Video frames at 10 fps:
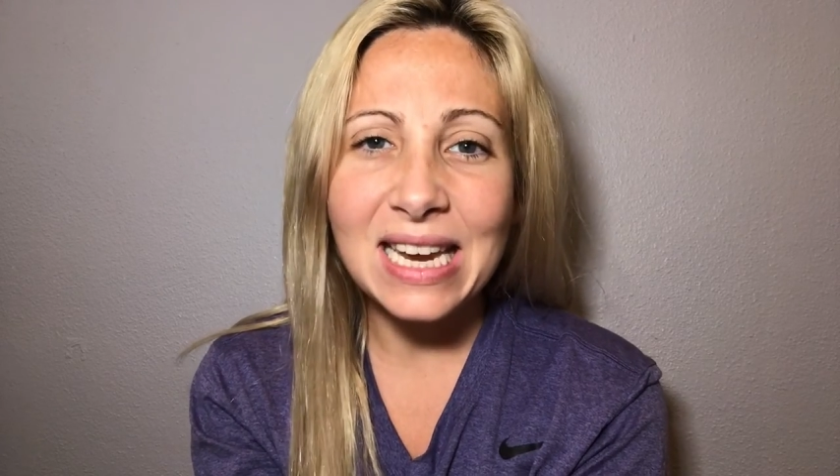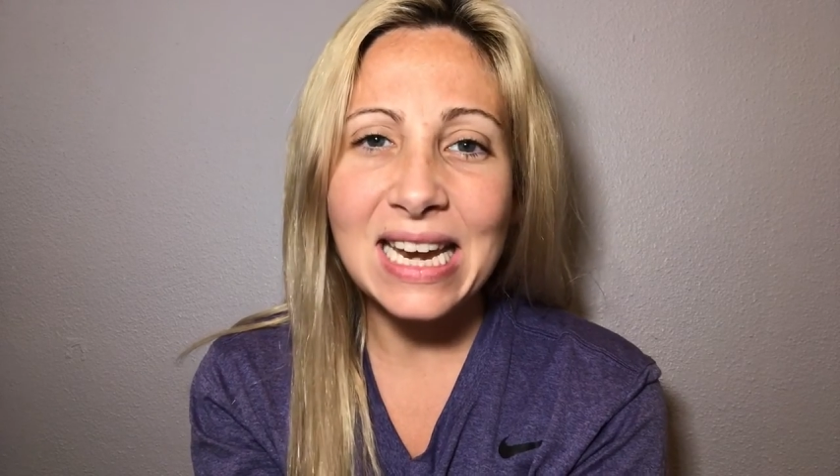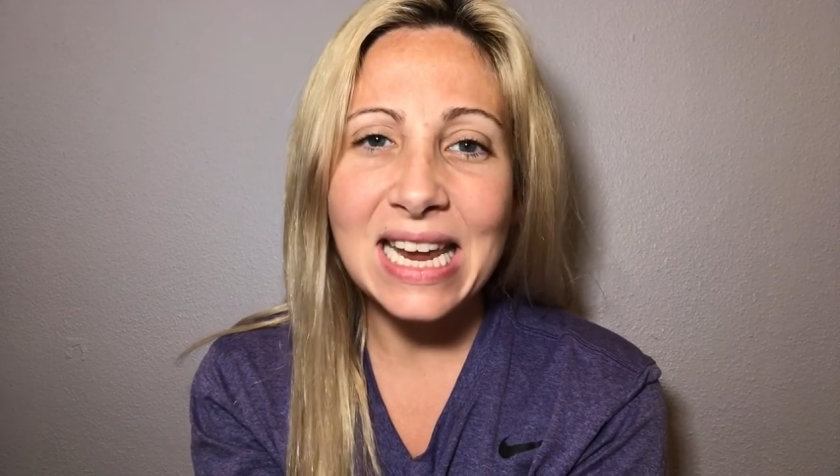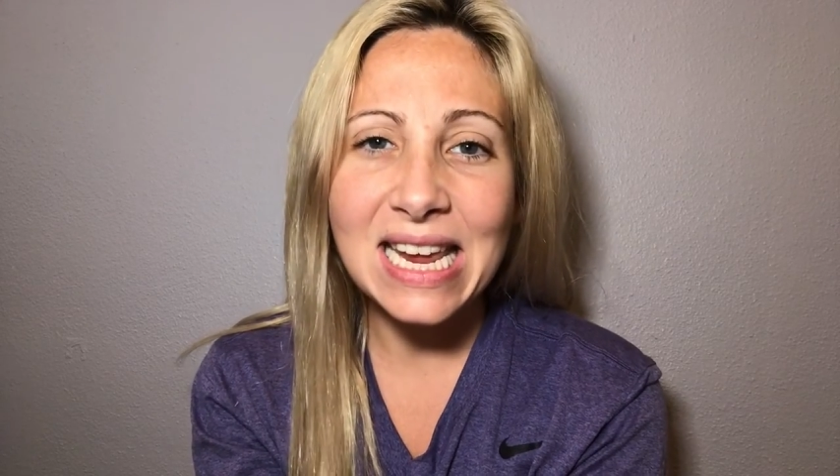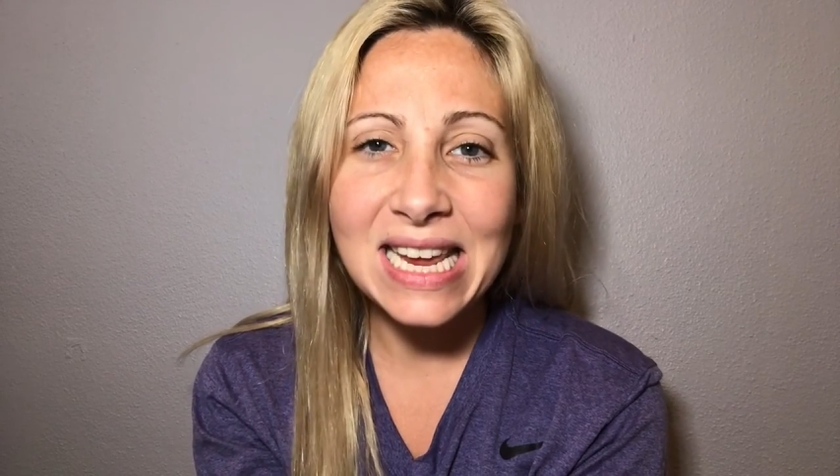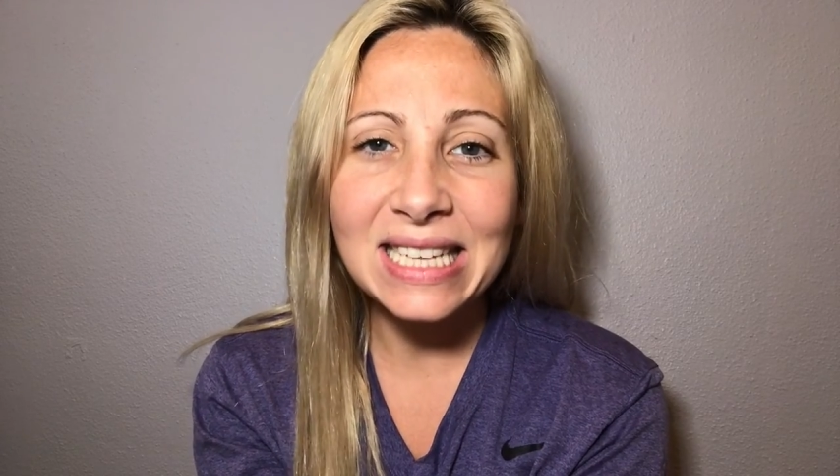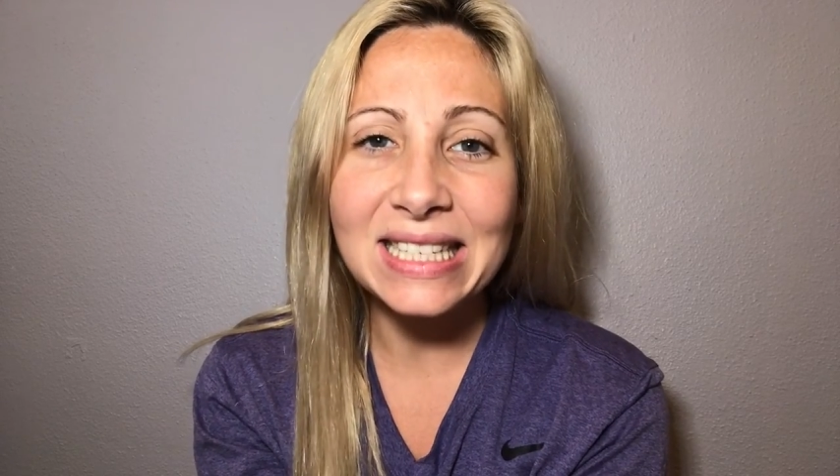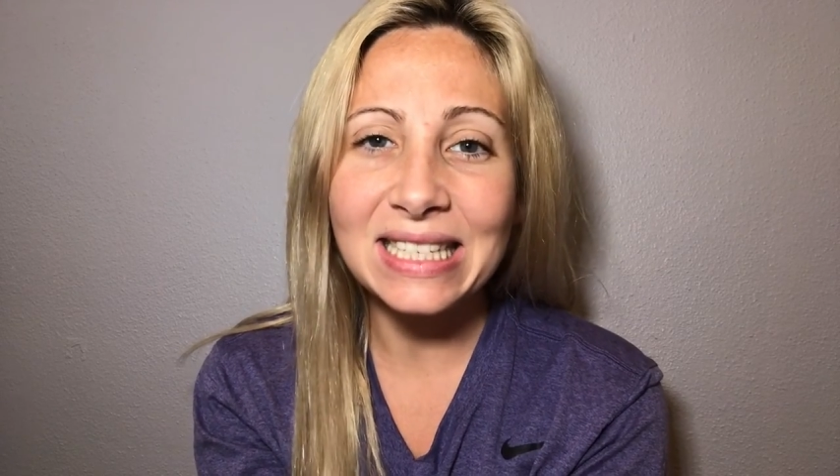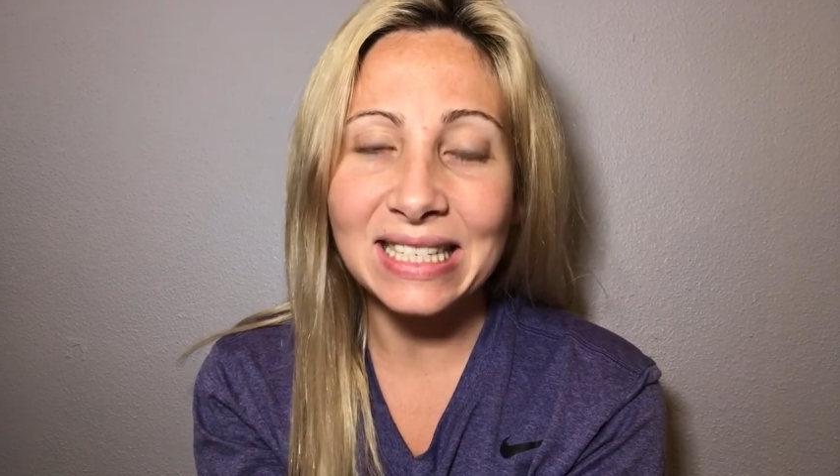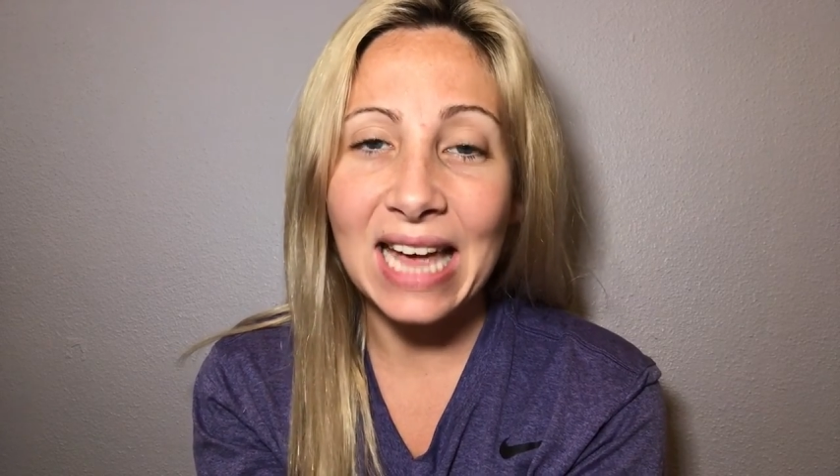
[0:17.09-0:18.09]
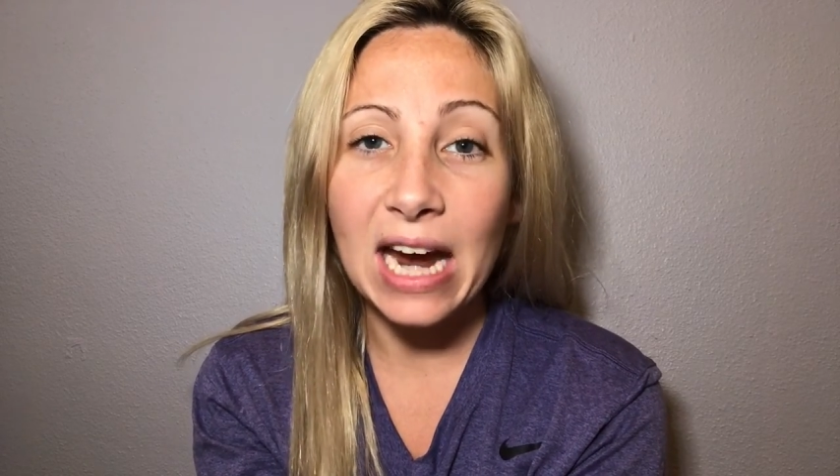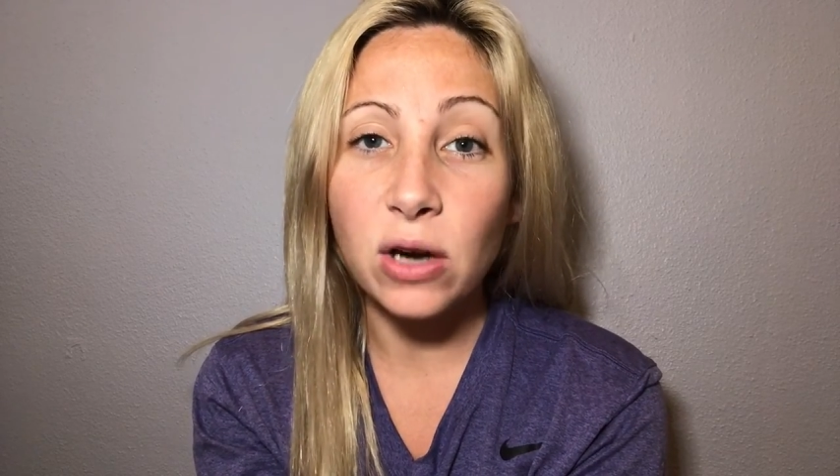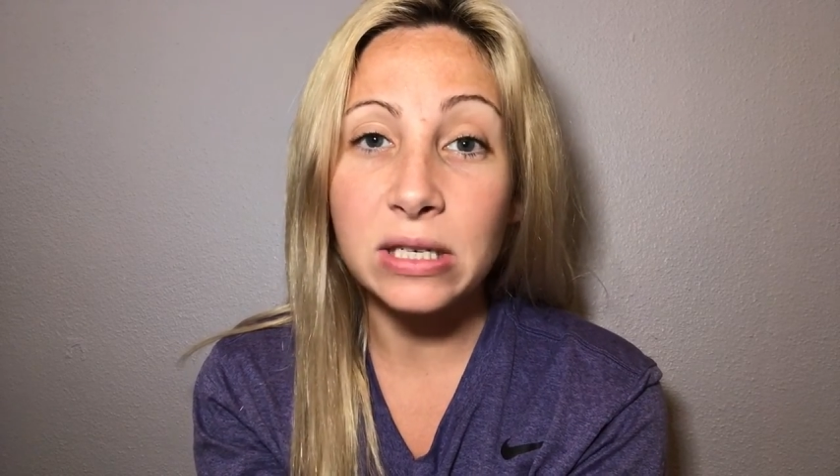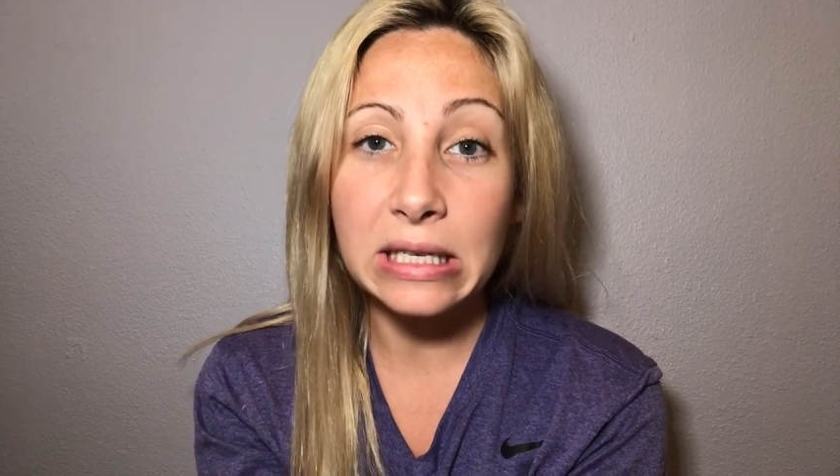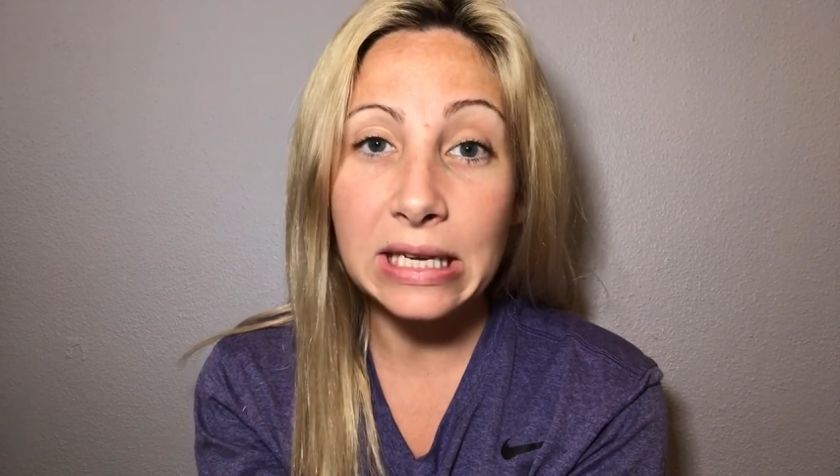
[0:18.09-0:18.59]
in his desire
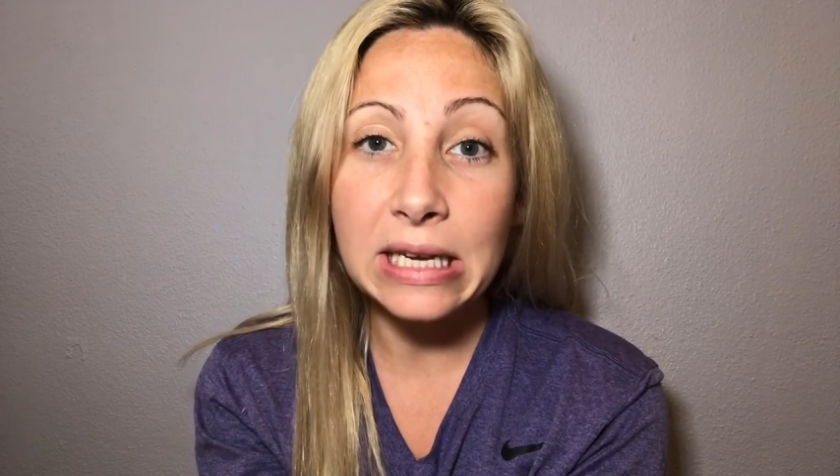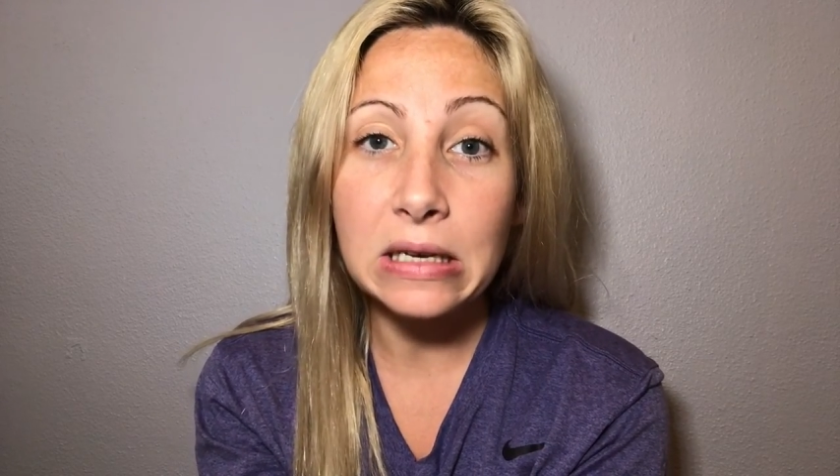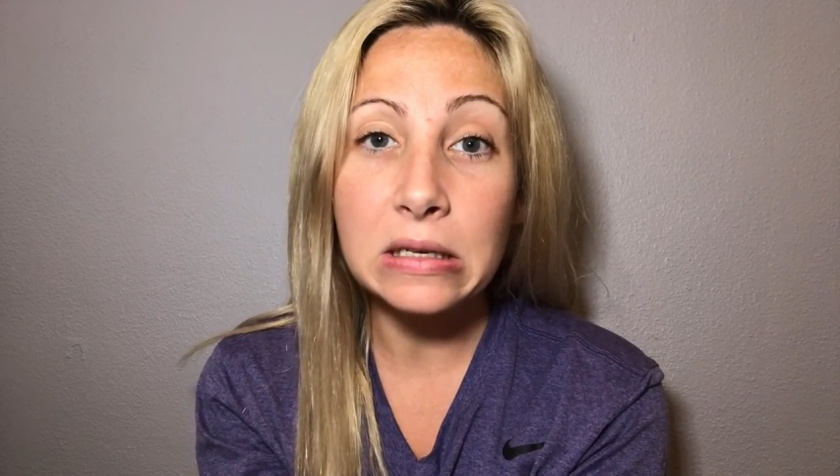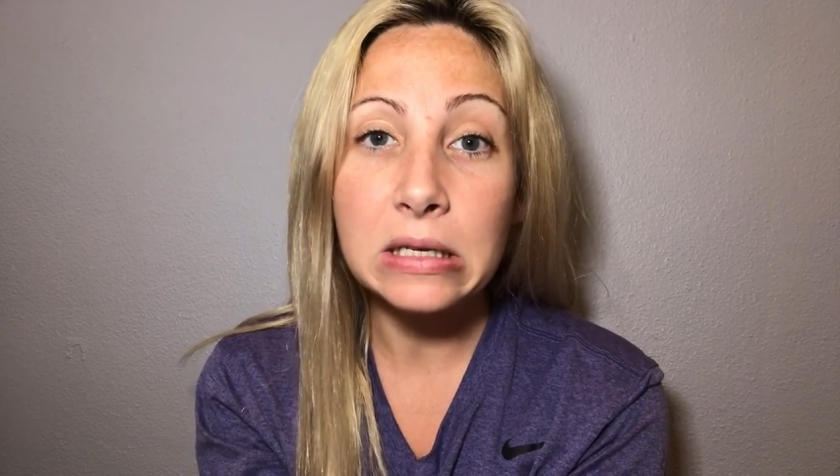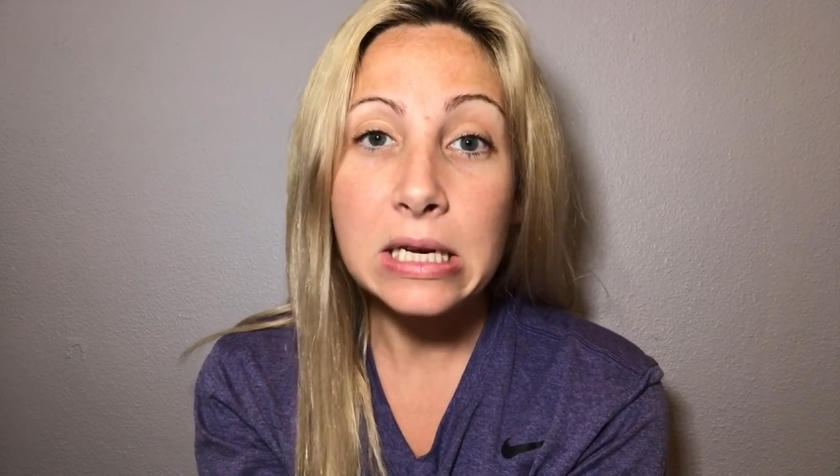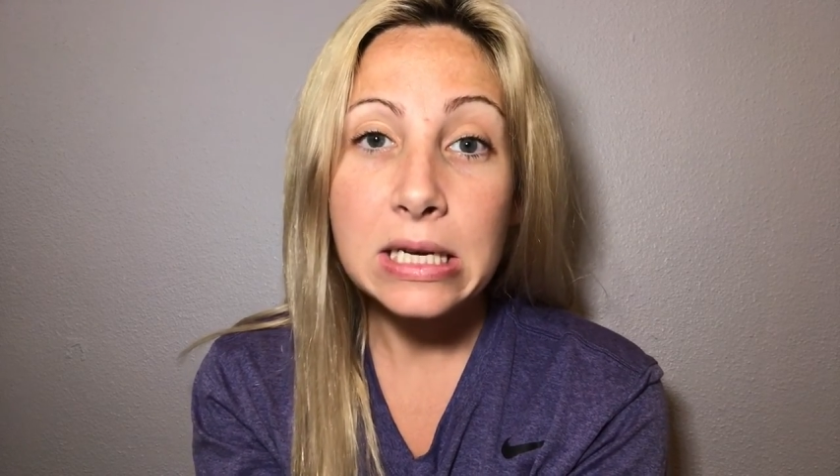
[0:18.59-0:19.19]
to kill,